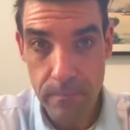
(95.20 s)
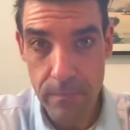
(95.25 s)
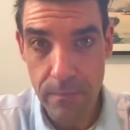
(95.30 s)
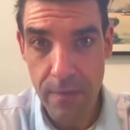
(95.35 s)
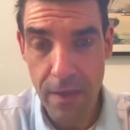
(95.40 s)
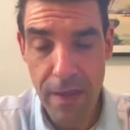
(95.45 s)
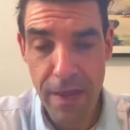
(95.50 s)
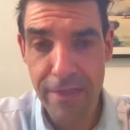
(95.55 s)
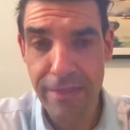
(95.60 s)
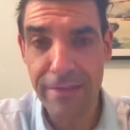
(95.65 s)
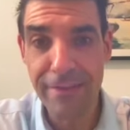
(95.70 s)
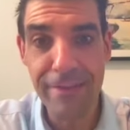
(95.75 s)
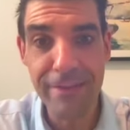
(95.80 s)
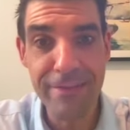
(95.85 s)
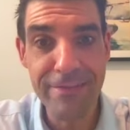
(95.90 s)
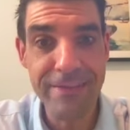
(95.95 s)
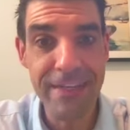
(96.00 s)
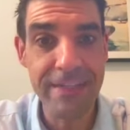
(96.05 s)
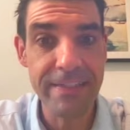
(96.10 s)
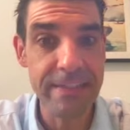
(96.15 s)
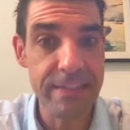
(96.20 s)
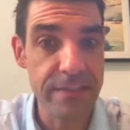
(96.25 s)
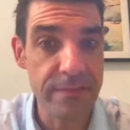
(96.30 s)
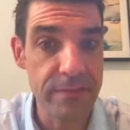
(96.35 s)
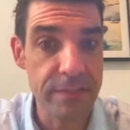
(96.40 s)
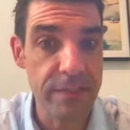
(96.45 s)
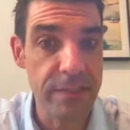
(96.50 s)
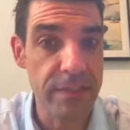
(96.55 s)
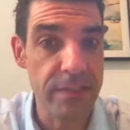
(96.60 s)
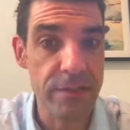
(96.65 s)
I think that this
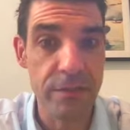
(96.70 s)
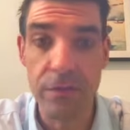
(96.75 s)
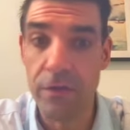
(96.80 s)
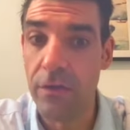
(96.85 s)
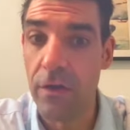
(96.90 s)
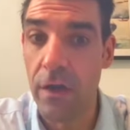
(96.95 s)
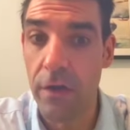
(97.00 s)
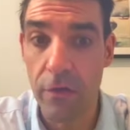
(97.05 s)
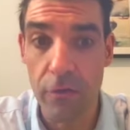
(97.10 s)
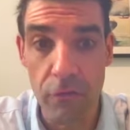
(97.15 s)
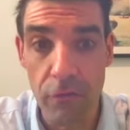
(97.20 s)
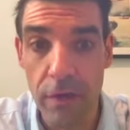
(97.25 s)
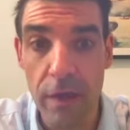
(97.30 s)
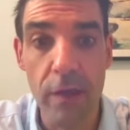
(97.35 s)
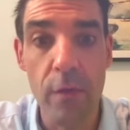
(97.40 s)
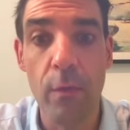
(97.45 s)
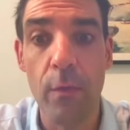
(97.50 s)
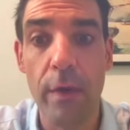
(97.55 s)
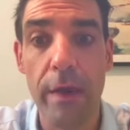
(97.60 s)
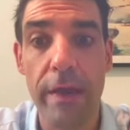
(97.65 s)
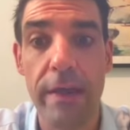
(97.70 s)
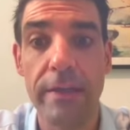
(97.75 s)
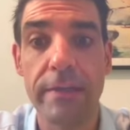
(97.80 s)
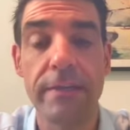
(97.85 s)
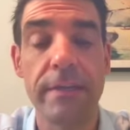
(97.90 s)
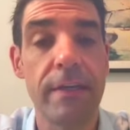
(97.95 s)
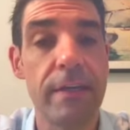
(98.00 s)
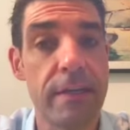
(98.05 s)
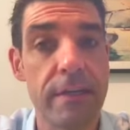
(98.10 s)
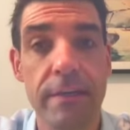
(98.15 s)
activity is a great way
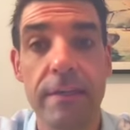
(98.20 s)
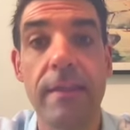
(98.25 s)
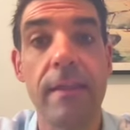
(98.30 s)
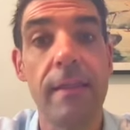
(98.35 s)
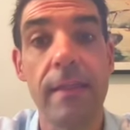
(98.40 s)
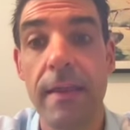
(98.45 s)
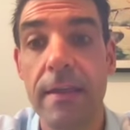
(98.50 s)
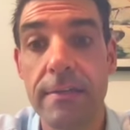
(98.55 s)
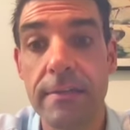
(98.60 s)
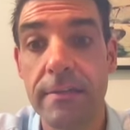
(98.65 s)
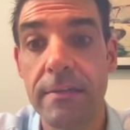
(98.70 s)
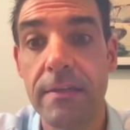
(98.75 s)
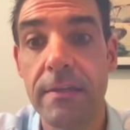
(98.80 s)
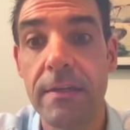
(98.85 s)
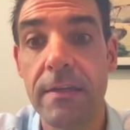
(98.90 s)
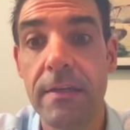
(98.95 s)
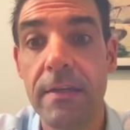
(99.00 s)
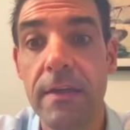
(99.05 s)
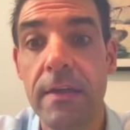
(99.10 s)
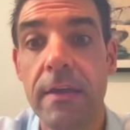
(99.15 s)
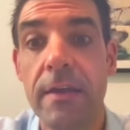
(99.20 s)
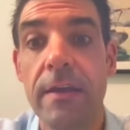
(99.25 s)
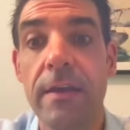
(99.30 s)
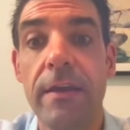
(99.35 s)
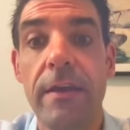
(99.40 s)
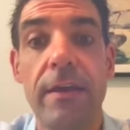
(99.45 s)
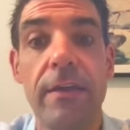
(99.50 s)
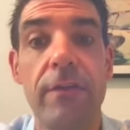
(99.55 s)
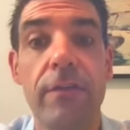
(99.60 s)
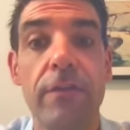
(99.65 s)
to get into the lesson.
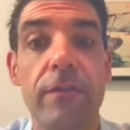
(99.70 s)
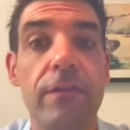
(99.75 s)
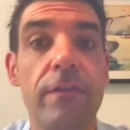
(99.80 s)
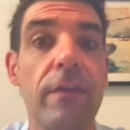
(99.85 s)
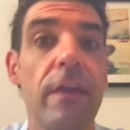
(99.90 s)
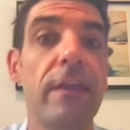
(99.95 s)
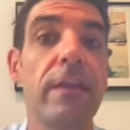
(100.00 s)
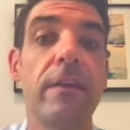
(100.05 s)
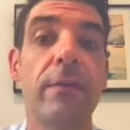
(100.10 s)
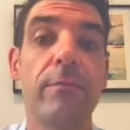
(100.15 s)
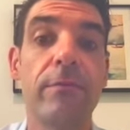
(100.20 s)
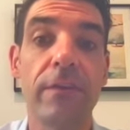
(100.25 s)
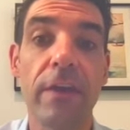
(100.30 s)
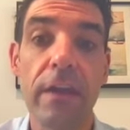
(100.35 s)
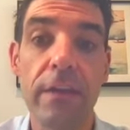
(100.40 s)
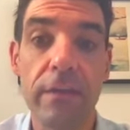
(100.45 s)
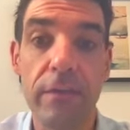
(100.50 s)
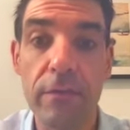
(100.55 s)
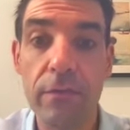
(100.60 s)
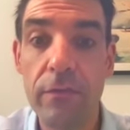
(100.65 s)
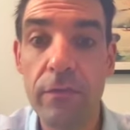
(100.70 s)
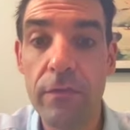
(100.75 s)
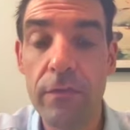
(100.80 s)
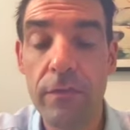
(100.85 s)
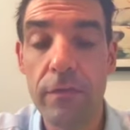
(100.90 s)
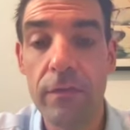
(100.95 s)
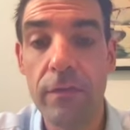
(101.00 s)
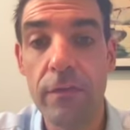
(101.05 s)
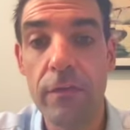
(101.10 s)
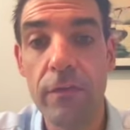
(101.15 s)
In her stated objectives,
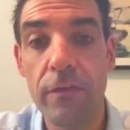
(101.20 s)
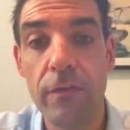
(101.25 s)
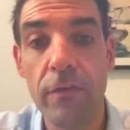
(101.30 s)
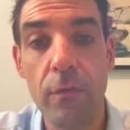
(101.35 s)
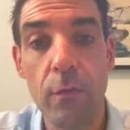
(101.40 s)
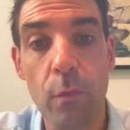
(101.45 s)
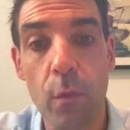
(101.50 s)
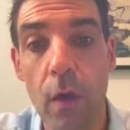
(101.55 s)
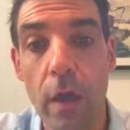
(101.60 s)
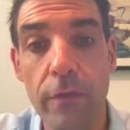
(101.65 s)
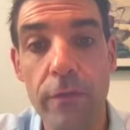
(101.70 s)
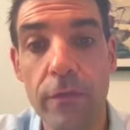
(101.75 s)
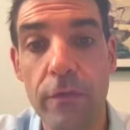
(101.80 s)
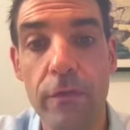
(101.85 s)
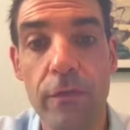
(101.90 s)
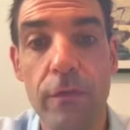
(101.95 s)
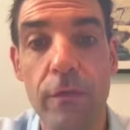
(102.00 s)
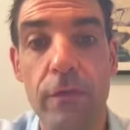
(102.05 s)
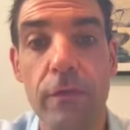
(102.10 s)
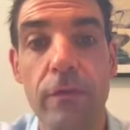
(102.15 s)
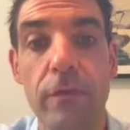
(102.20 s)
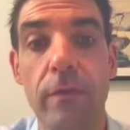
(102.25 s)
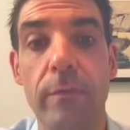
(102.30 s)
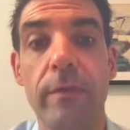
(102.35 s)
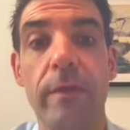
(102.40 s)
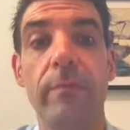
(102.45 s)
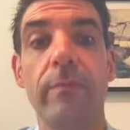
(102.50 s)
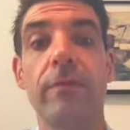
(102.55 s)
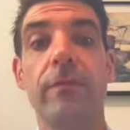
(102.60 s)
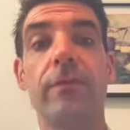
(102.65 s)
the teacher wants her students to be
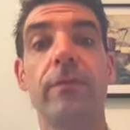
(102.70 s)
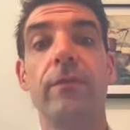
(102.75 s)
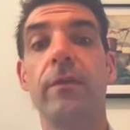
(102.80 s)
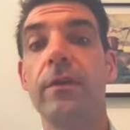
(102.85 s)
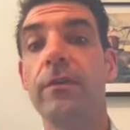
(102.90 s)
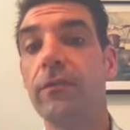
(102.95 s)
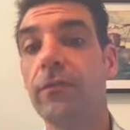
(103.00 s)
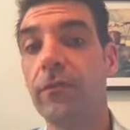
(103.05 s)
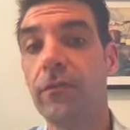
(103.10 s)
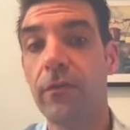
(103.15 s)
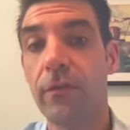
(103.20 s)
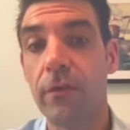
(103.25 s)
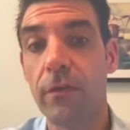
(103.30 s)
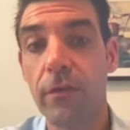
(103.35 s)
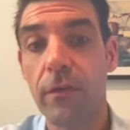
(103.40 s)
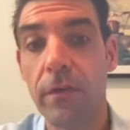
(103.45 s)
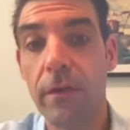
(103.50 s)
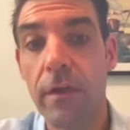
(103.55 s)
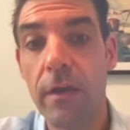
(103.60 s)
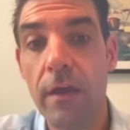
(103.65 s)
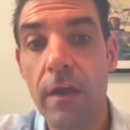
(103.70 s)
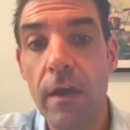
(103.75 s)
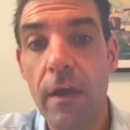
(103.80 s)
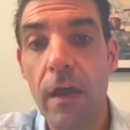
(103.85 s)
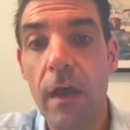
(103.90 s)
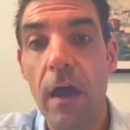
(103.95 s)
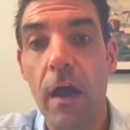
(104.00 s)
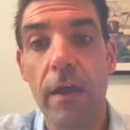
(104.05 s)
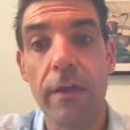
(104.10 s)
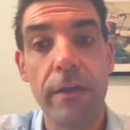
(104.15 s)
able to infer
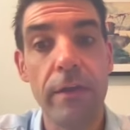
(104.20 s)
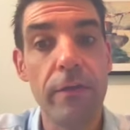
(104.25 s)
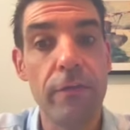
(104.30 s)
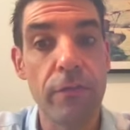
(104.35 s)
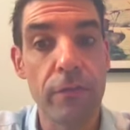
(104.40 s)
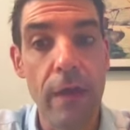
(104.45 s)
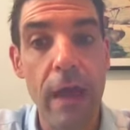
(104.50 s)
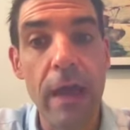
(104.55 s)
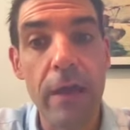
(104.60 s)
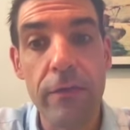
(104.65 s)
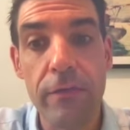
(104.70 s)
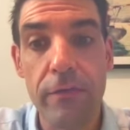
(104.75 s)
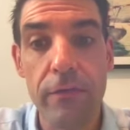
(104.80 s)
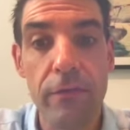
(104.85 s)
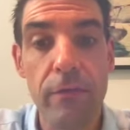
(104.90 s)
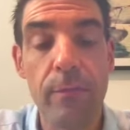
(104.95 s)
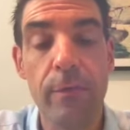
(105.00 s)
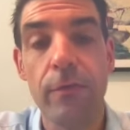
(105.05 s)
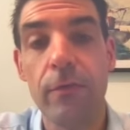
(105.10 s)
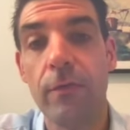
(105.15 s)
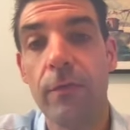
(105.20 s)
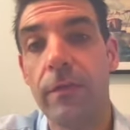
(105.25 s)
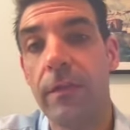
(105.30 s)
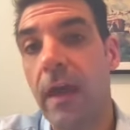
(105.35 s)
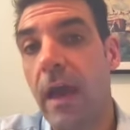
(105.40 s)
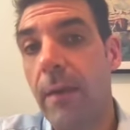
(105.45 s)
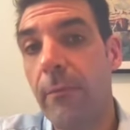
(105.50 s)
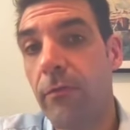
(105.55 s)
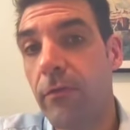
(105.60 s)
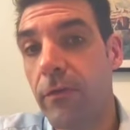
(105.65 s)
on interactions between
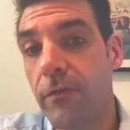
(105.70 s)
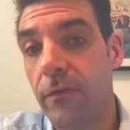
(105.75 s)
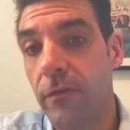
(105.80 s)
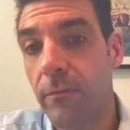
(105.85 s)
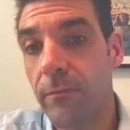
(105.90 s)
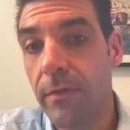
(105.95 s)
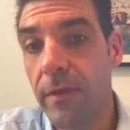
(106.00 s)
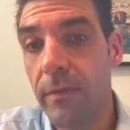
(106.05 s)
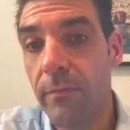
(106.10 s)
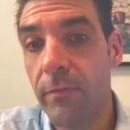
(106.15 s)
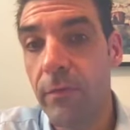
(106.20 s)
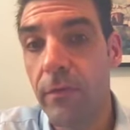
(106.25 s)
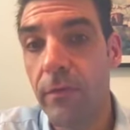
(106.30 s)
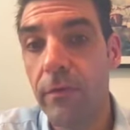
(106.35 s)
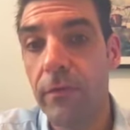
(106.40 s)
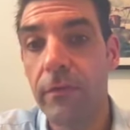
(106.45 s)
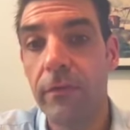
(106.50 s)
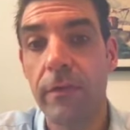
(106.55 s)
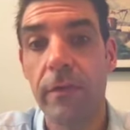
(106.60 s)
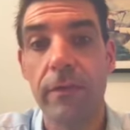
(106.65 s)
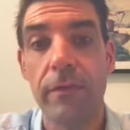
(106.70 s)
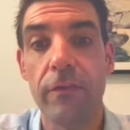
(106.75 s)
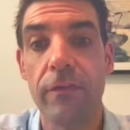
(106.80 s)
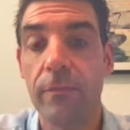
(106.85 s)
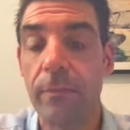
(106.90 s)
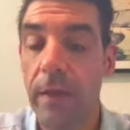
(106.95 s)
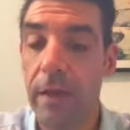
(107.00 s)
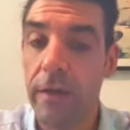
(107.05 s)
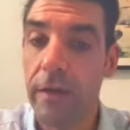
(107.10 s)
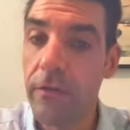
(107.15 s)
the Aboriginal peoples and the
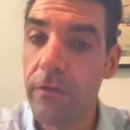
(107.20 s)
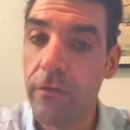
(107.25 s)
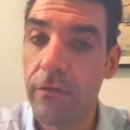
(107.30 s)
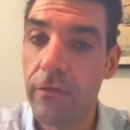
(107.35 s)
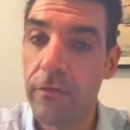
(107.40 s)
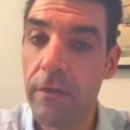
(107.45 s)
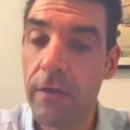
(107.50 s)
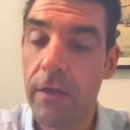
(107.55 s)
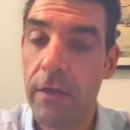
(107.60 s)
Spanish,